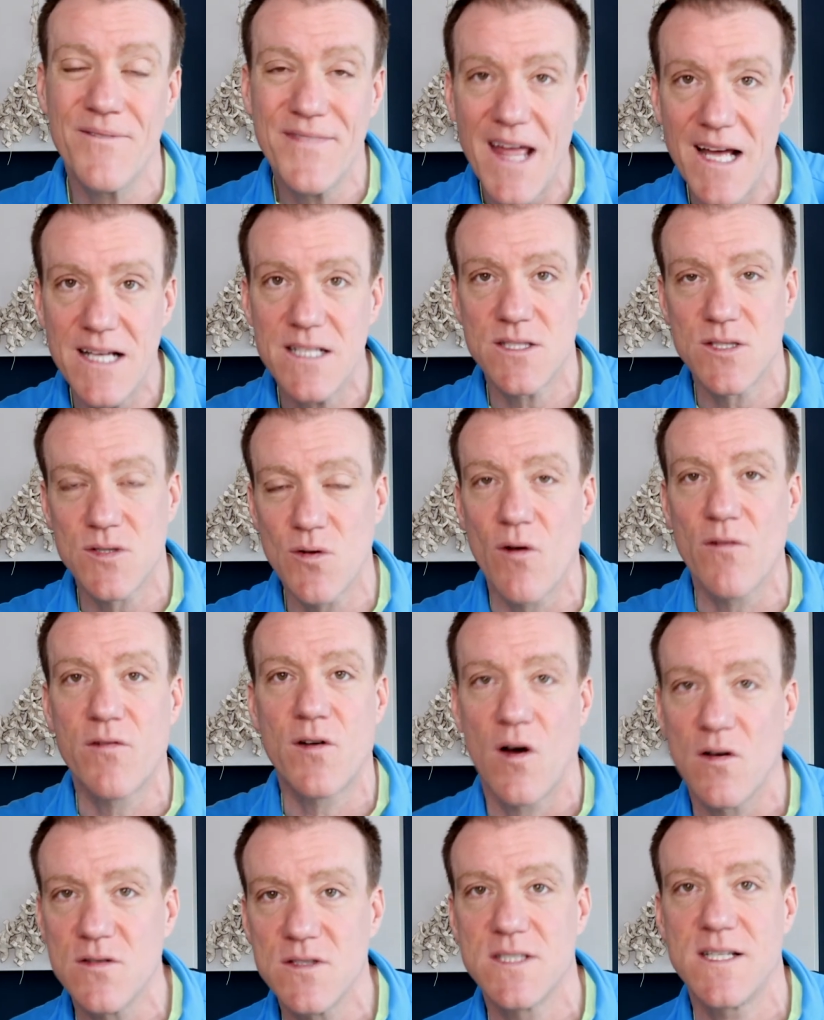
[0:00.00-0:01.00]
That sort of
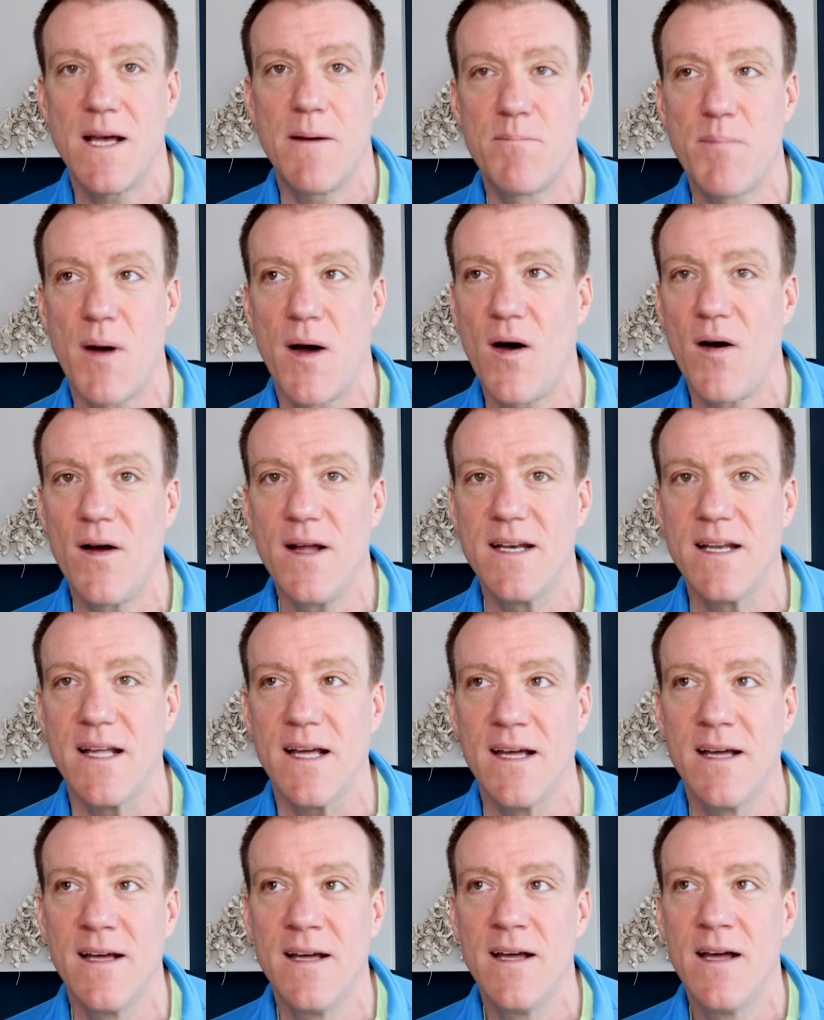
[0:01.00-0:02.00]
concept behind
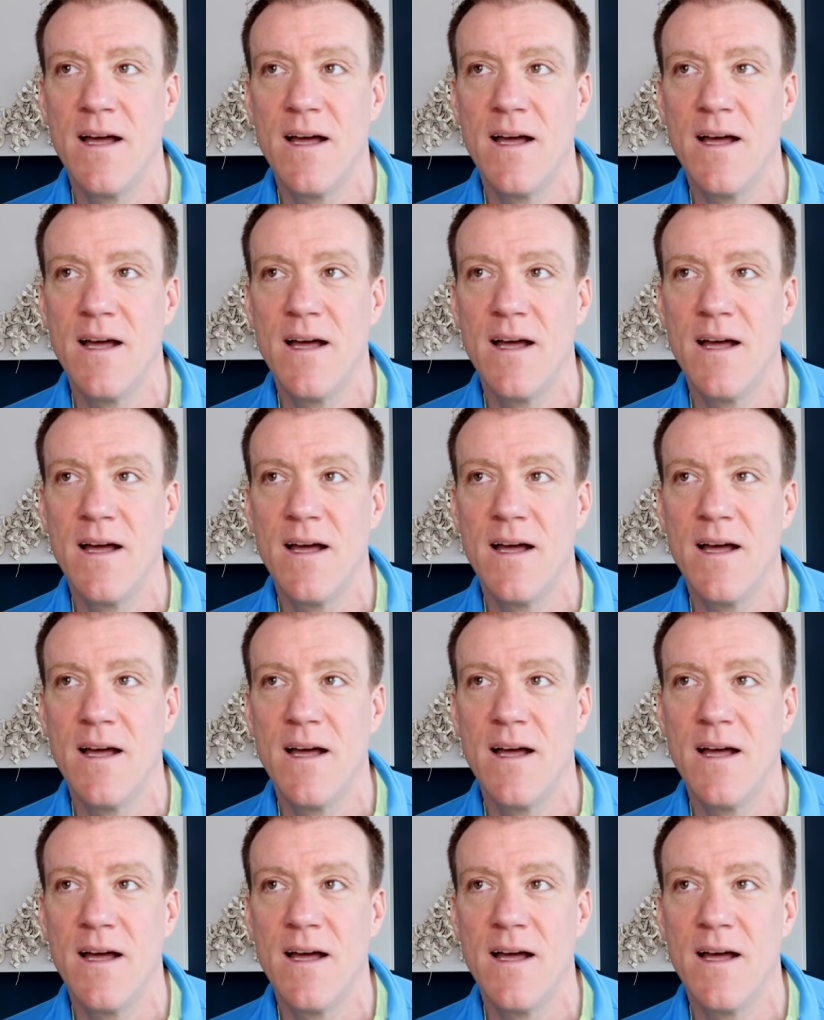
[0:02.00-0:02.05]
it.